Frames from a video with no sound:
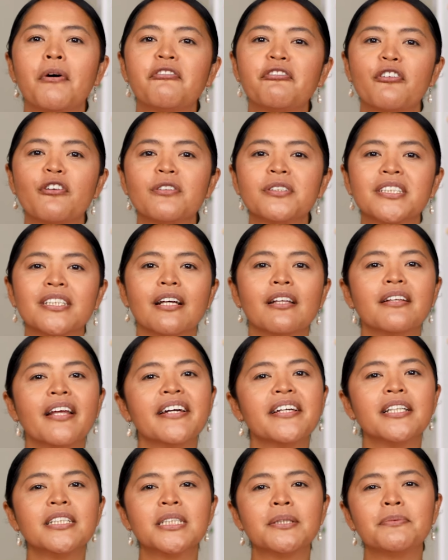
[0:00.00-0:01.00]
But first,
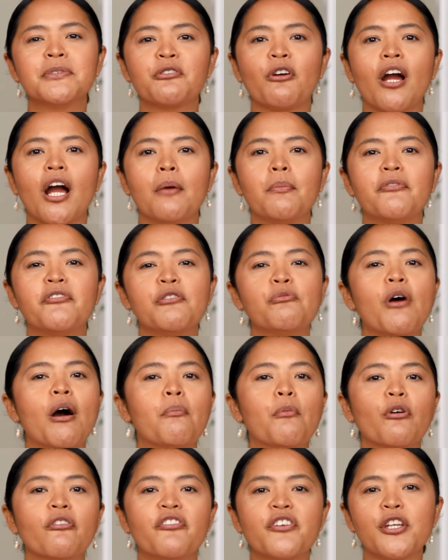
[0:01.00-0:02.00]
like and subscribe if you
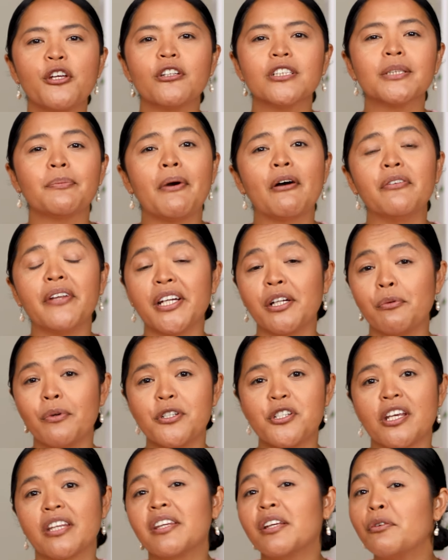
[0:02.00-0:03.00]
want more videos about
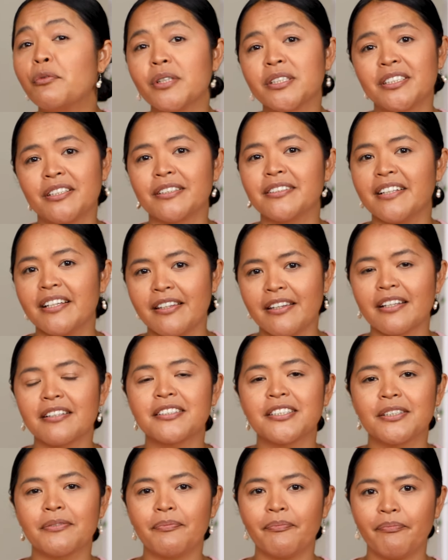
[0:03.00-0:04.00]
language and linguistics like
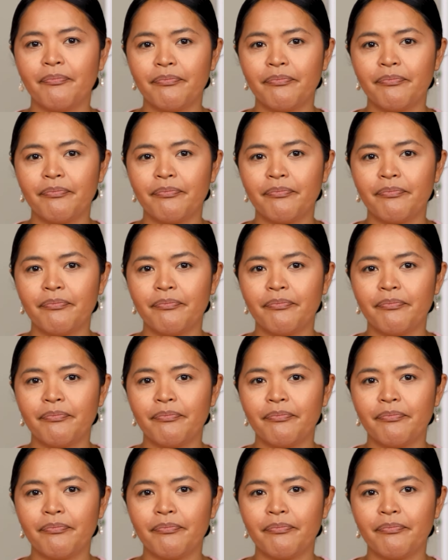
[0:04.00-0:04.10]
this.